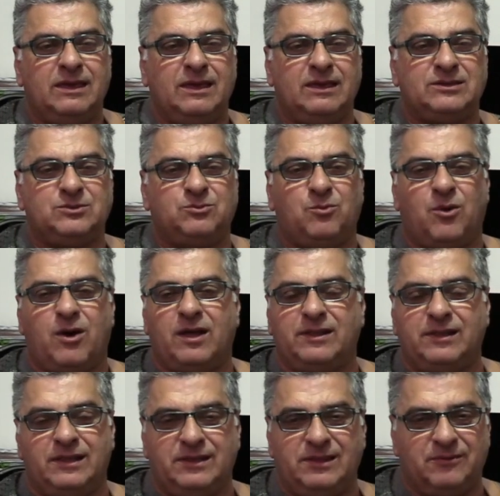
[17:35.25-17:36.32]
it's
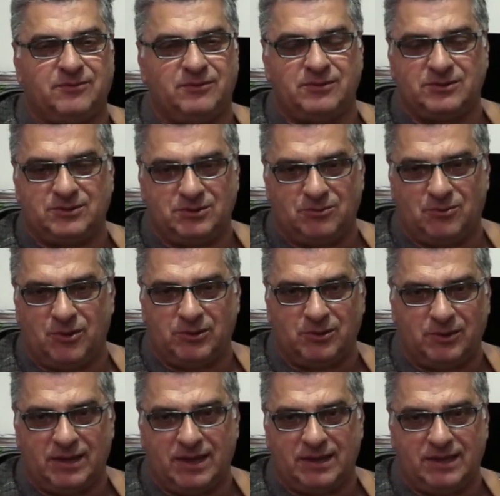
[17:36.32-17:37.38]
wildly different to what
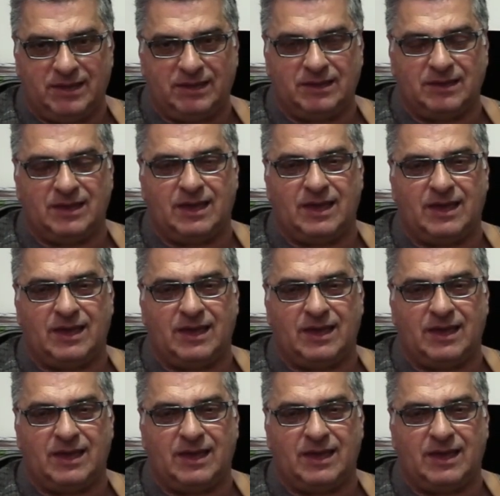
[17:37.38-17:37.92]
you're getting